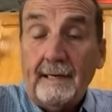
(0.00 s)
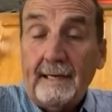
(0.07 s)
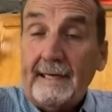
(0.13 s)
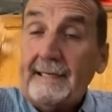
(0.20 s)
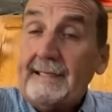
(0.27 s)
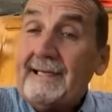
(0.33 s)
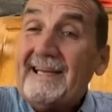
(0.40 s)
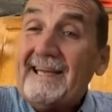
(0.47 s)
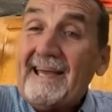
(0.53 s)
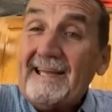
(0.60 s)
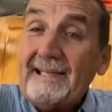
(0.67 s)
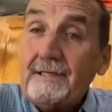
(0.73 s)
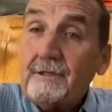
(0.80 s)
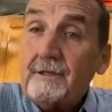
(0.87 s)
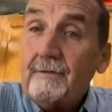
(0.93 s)
in the
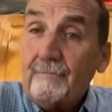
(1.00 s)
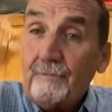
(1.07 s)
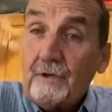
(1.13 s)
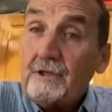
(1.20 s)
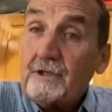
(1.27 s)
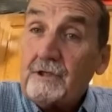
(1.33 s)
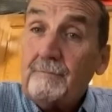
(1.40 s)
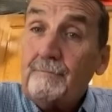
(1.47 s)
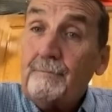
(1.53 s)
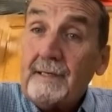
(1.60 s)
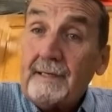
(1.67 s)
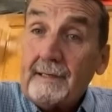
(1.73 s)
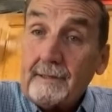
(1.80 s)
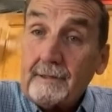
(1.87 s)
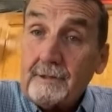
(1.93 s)
gaze of the
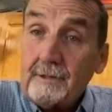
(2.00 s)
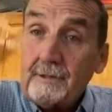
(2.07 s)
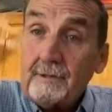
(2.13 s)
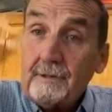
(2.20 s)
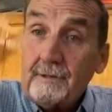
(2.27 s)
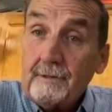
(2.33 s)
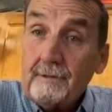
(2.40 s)
Sphinx,